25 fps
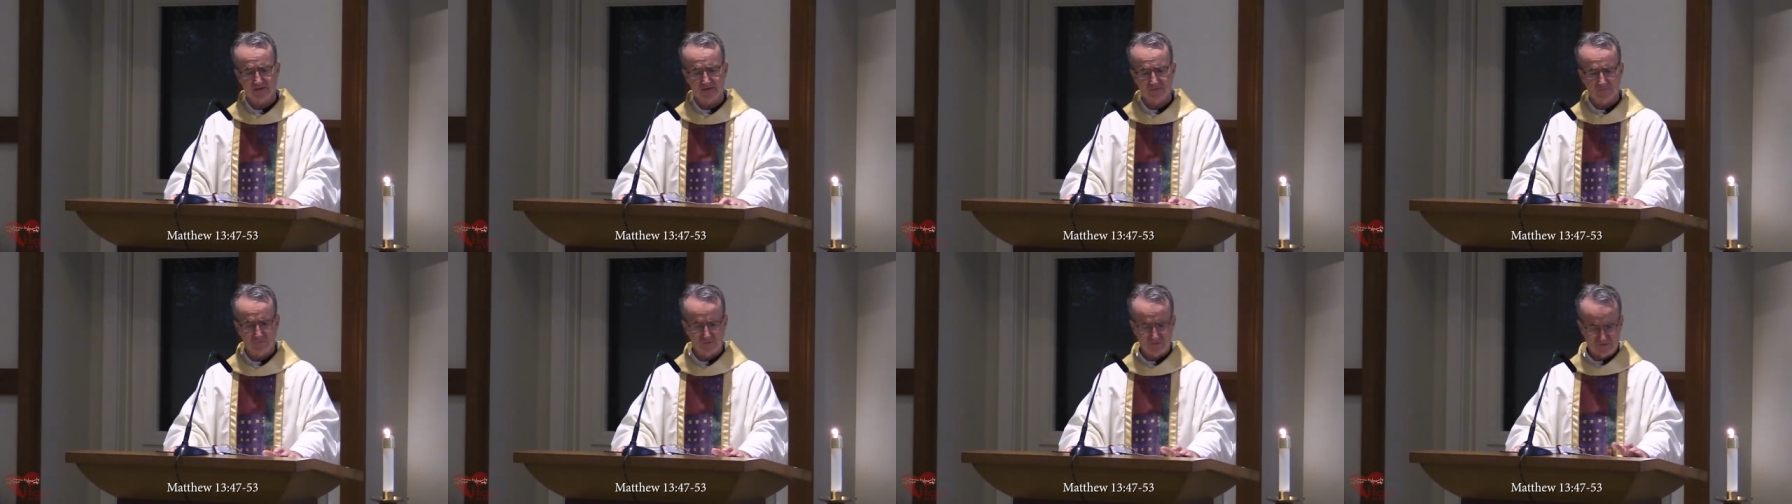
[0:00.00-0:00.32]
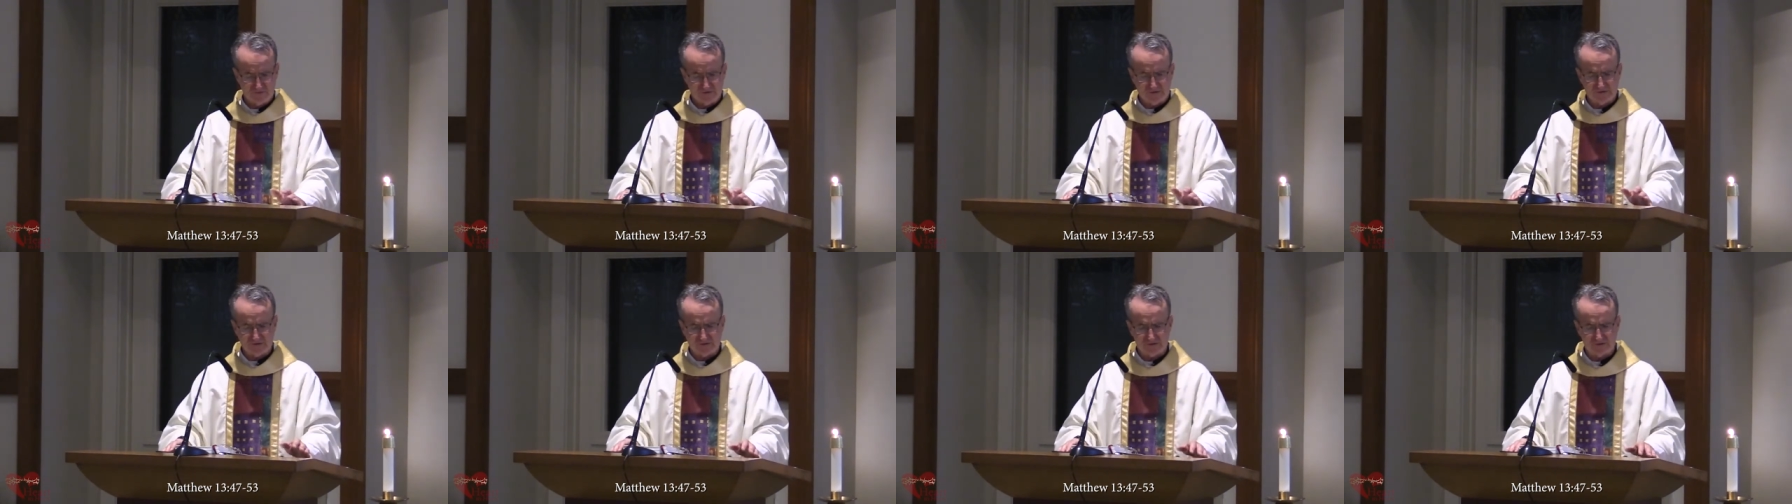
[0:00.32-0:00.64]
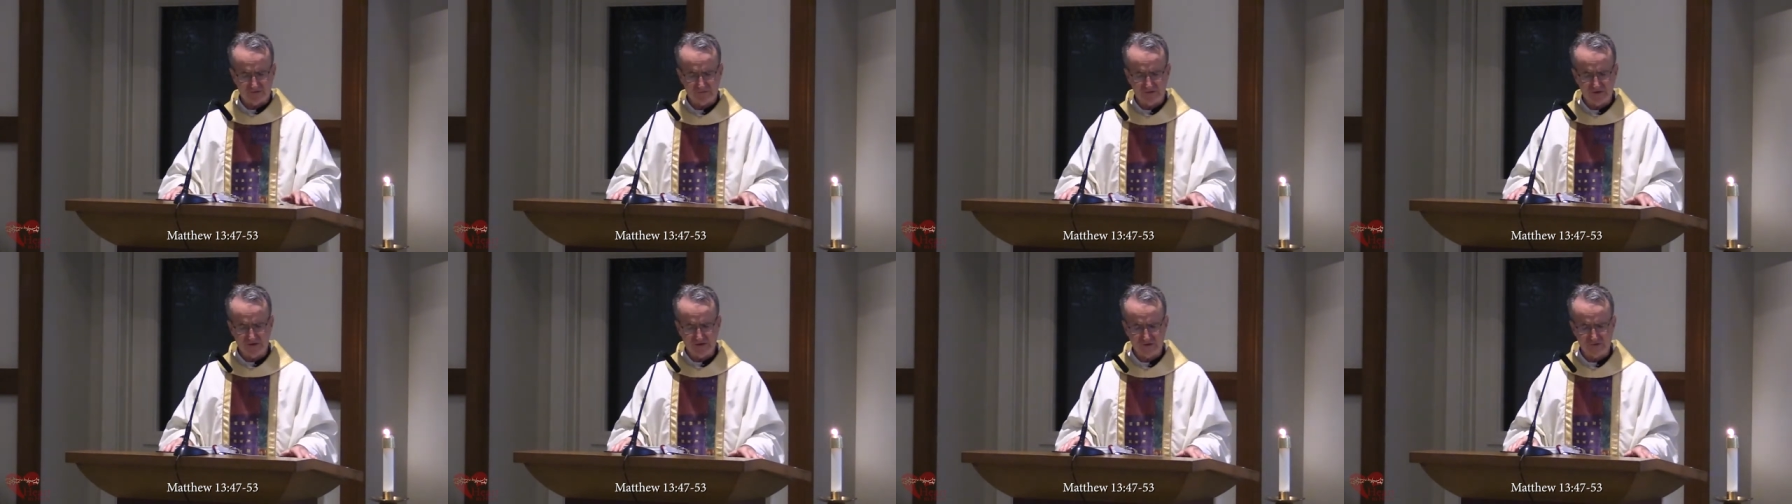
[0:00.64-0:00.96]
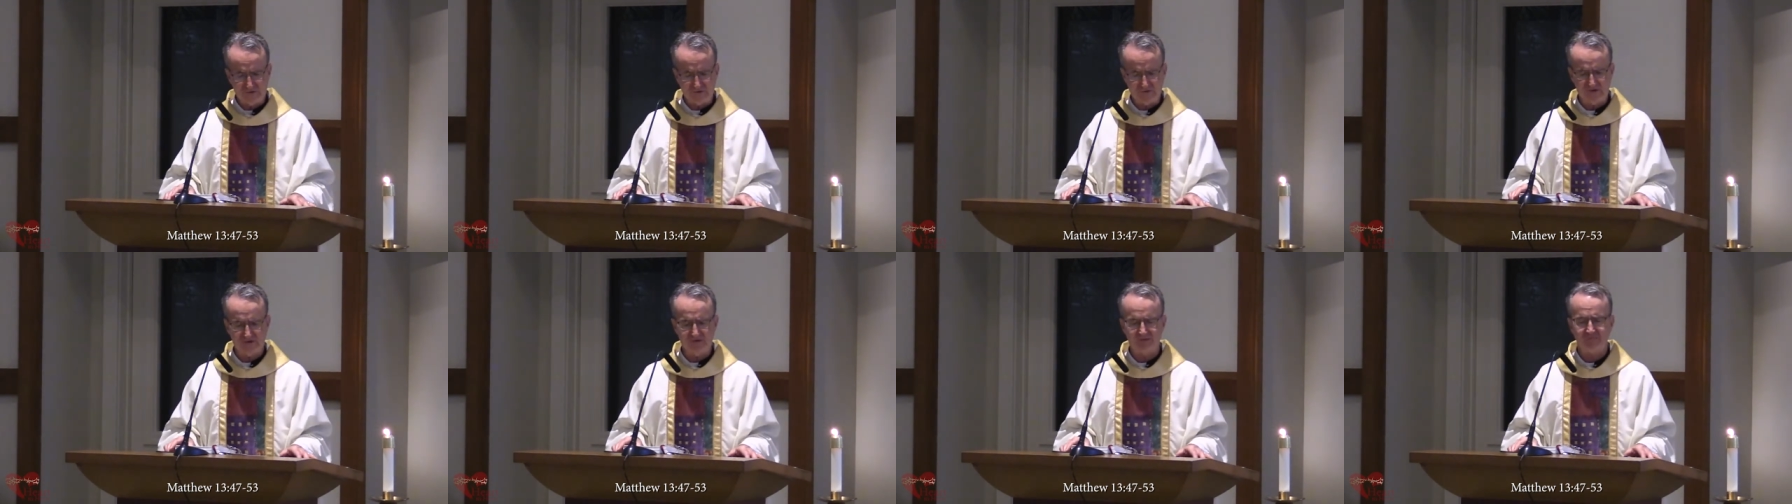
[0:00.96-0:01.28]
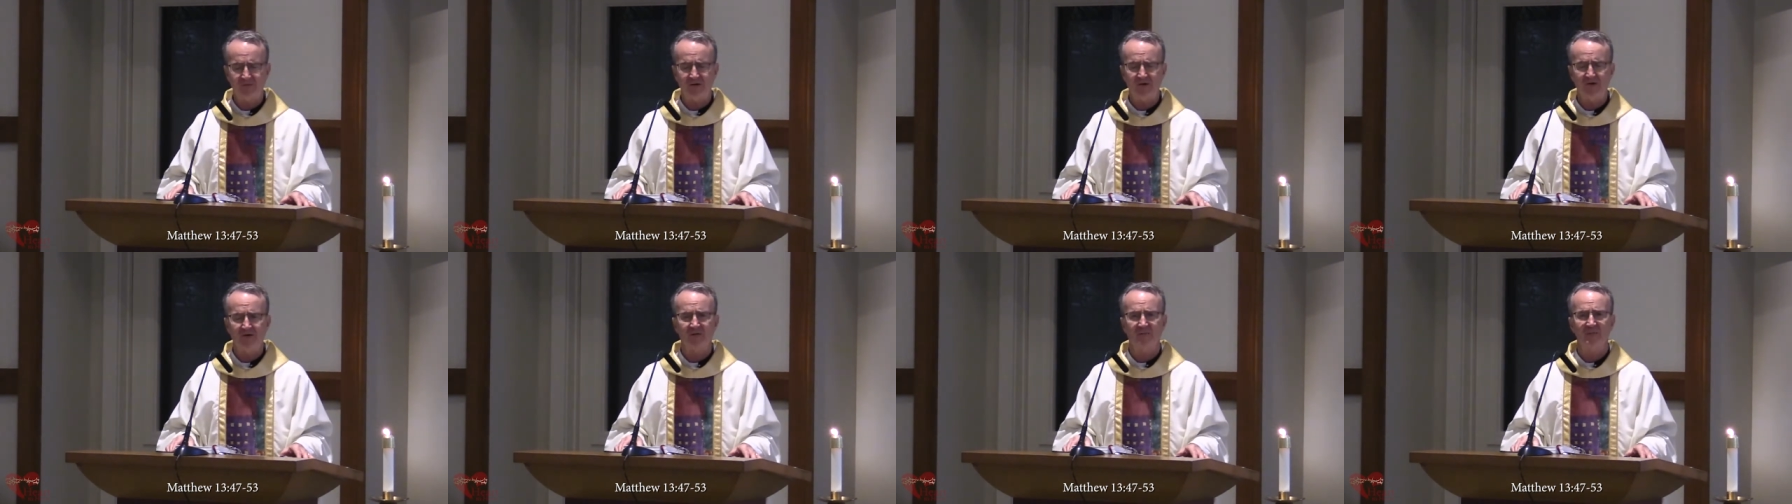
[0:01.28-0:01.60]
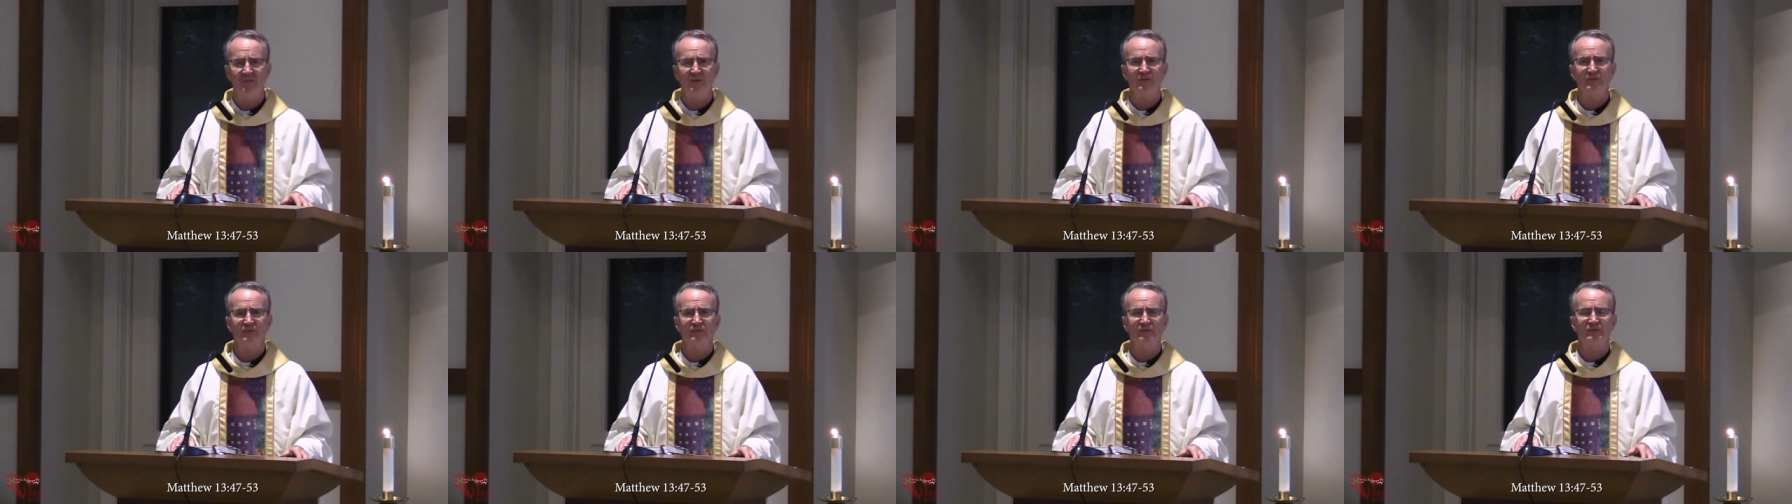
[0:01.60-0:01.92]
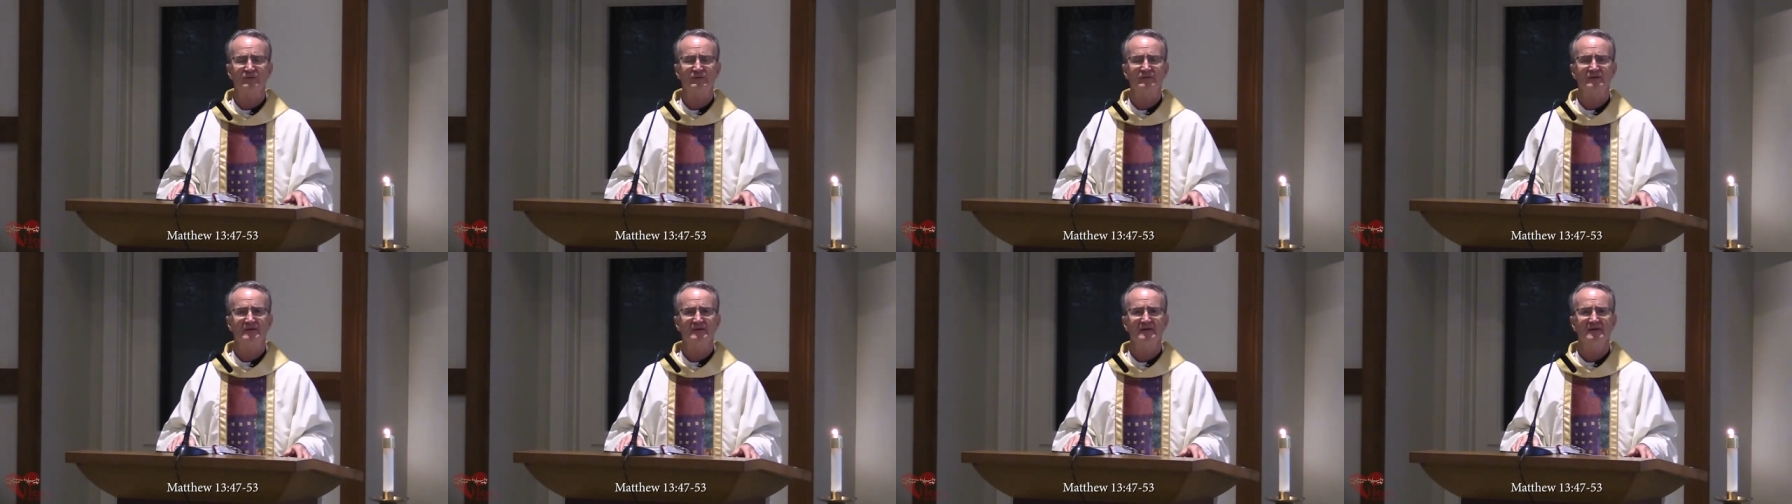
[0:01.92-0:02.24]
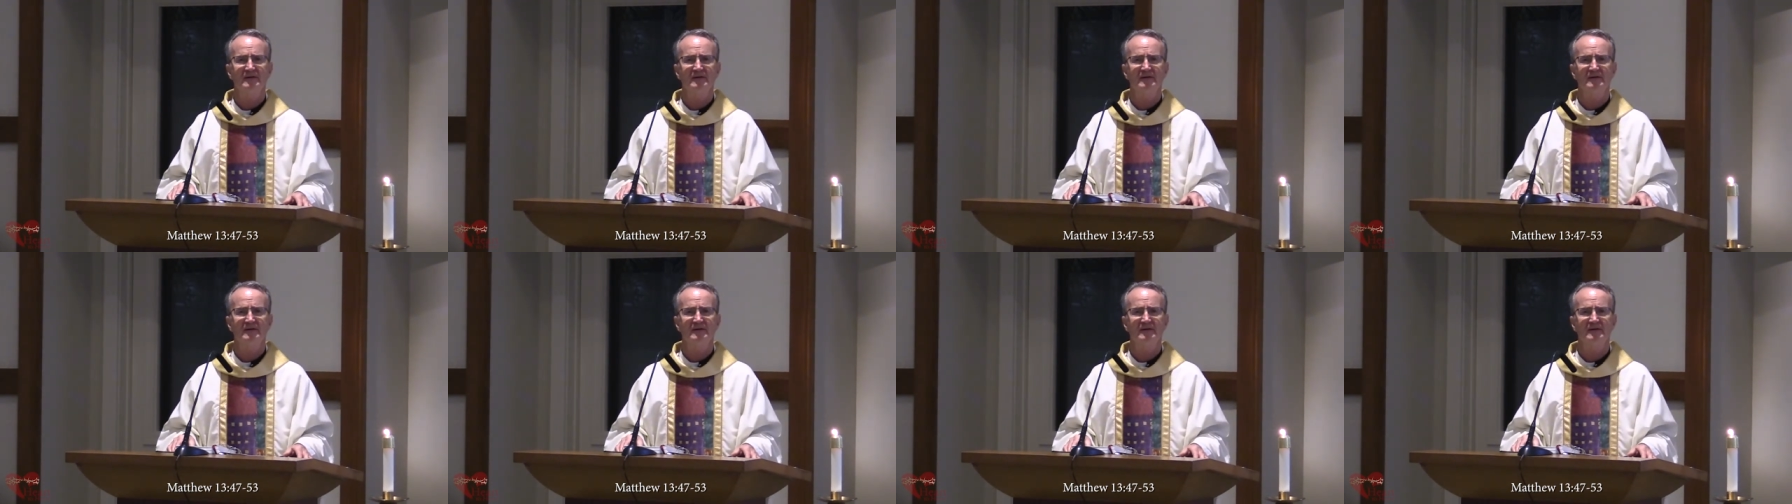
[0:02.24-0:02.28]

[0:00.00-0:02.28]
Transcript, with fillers: When Jesus finished these parables,